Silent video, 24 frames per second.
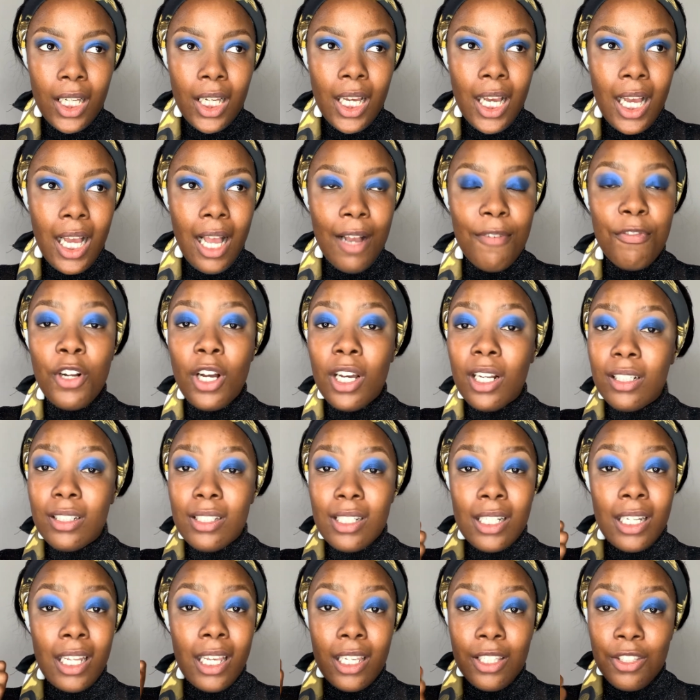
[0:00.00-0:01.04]
I've got
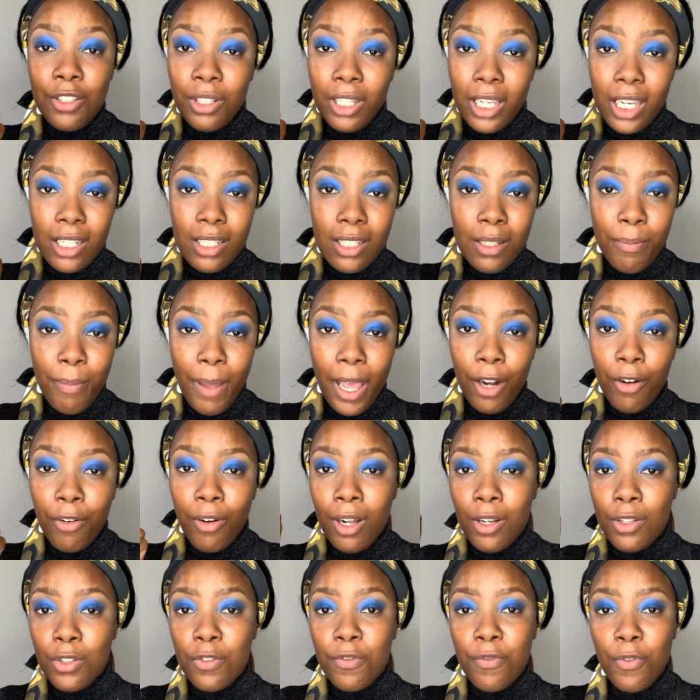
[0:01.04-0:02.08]
an educated
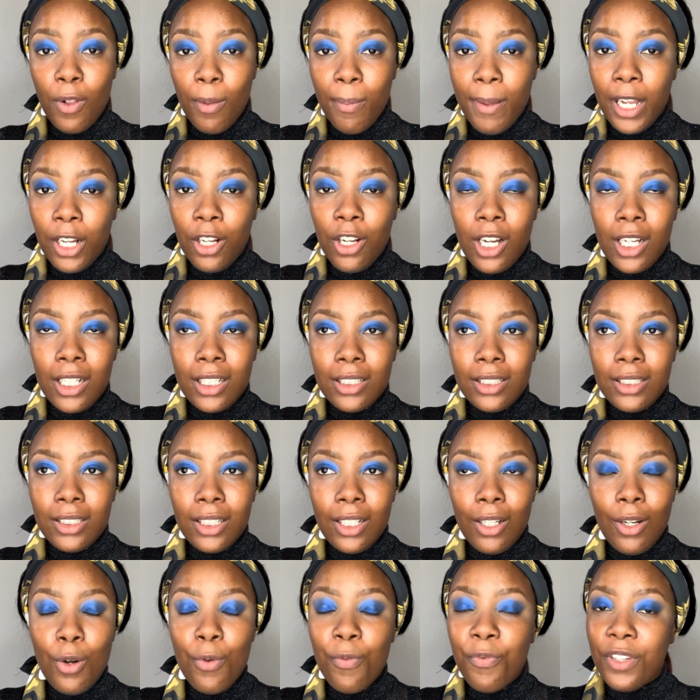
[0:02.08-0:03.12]
background to fall back on.
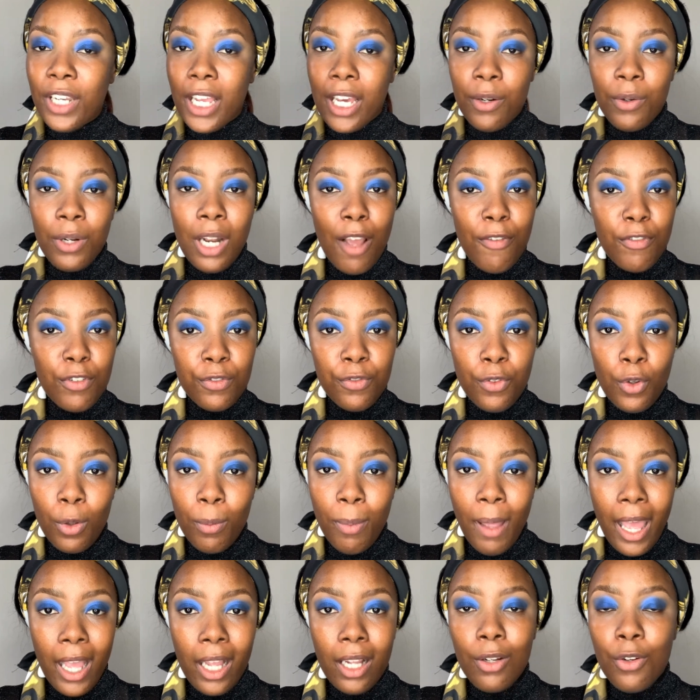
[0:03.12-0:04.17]
Hopefully I don't have to fall
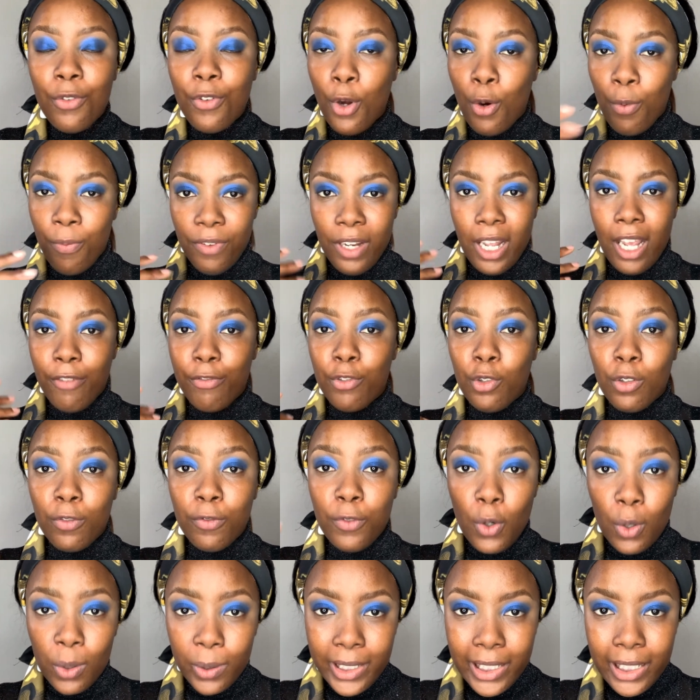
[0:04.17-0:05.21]
back. Hopefully I fall
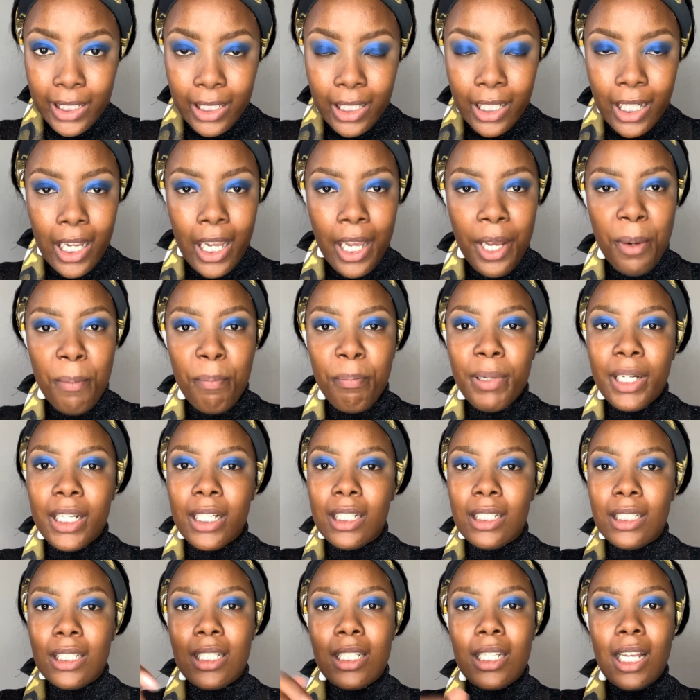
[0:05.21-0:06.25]
forward.
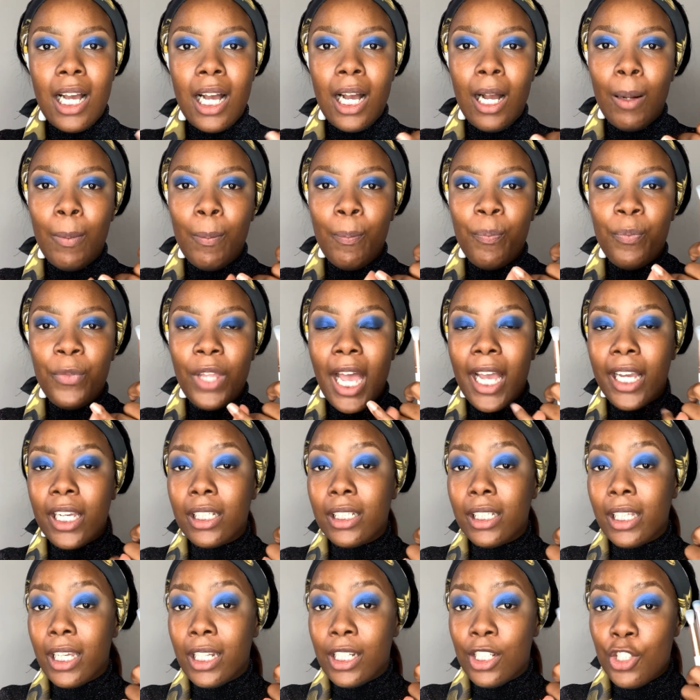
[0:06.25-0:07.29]
But I could
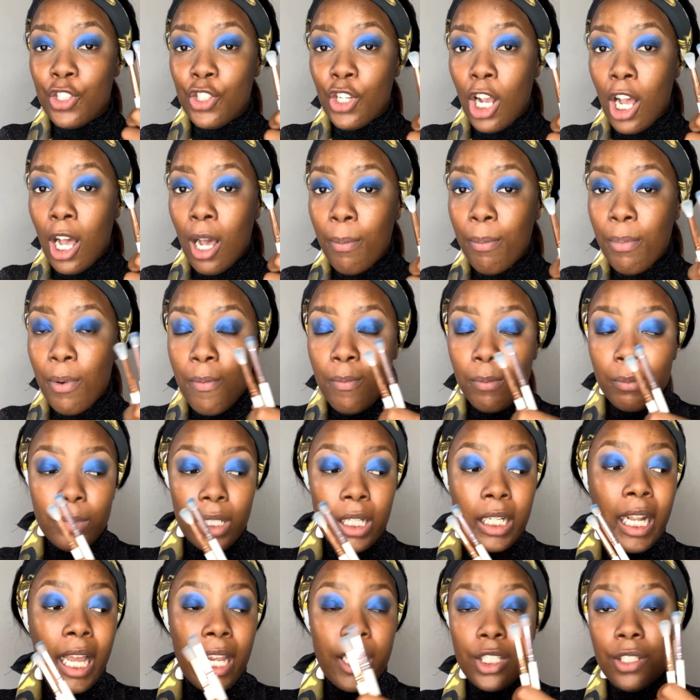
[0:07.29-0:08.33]
get a job, a
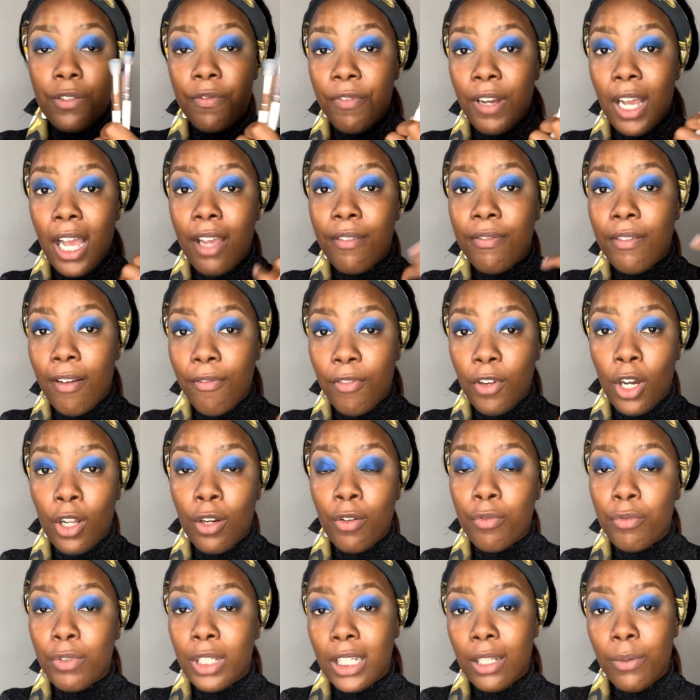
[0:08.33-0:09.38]
9-to-5. I've got a
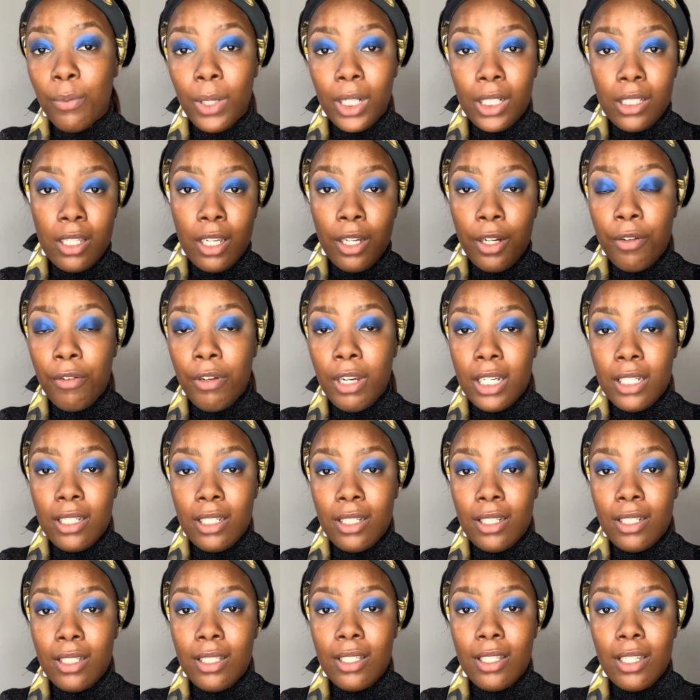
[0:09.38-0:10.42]
really well
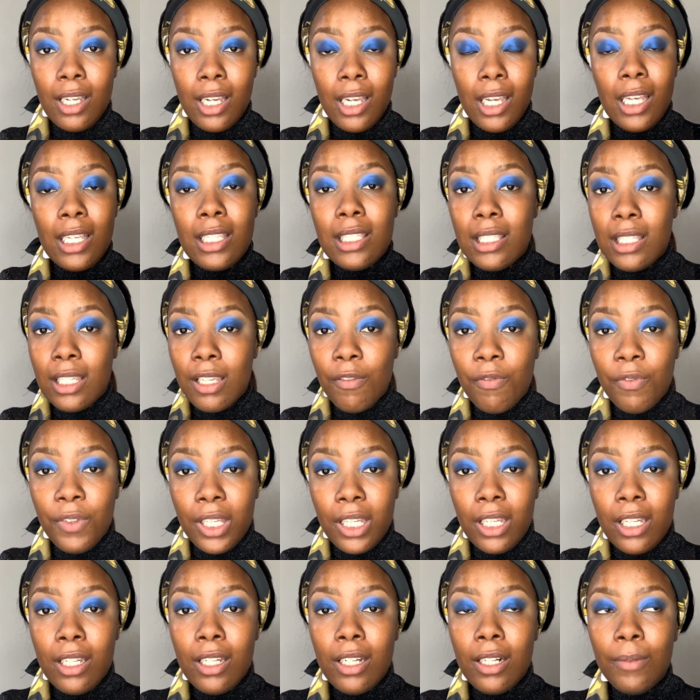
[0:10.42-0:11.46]
decorated
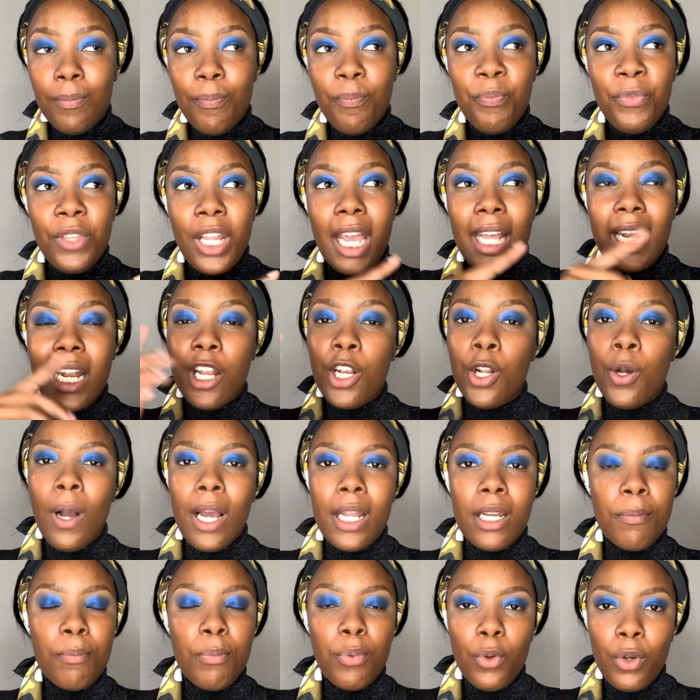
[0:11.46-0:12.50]
CV. And I know
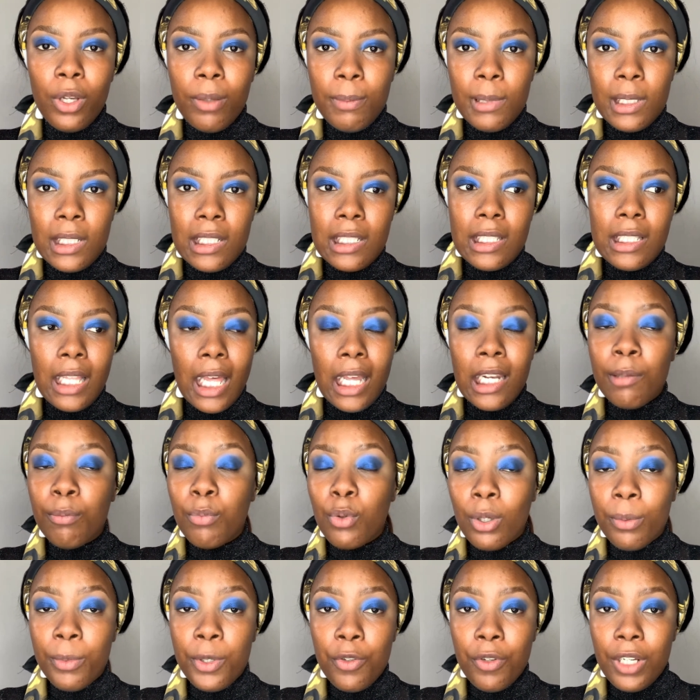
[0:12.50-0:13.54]
the
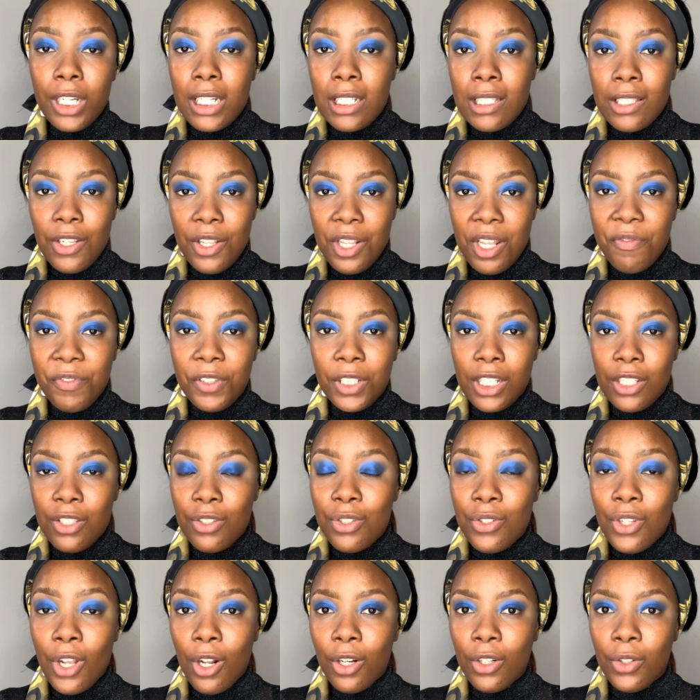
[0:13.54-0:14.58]
unemployment rate in South Africa is
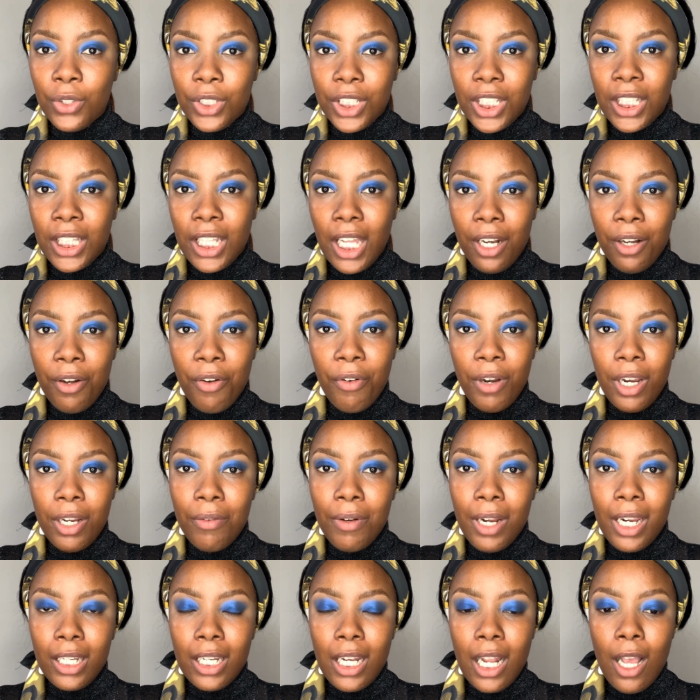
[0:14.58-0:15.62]
not looking that great
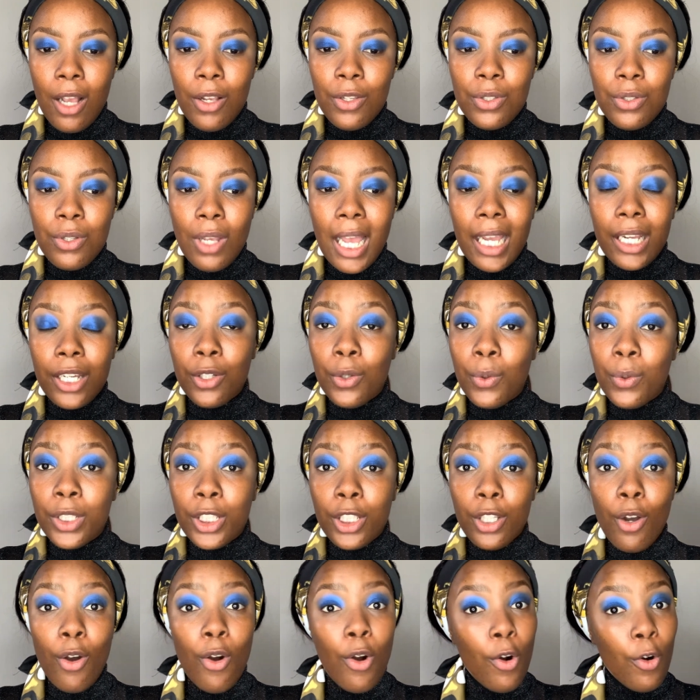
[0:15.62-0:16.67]
right now. So I could only
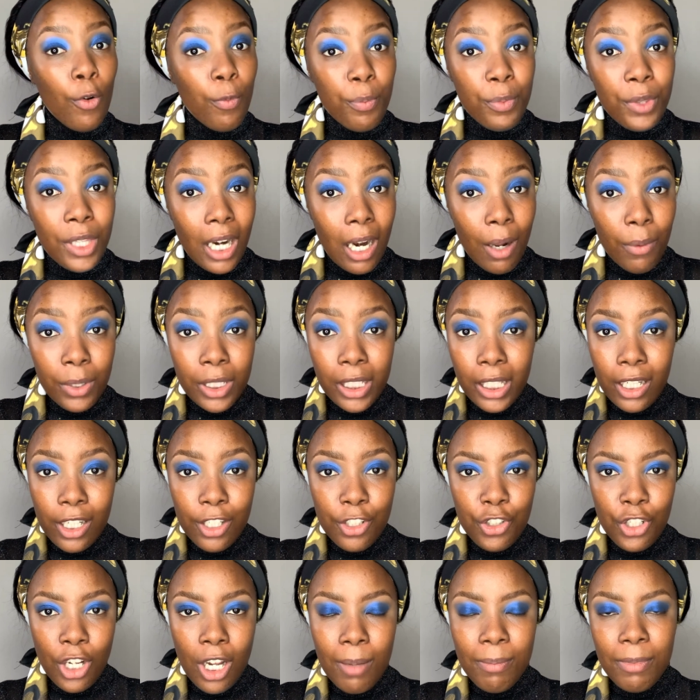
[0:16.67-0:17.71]
hope that I would get a
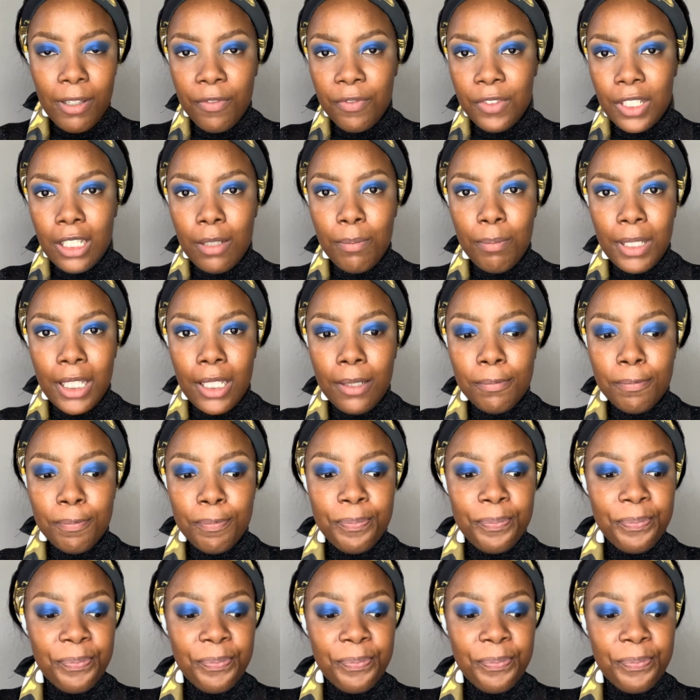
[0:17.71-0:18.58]
job if need be.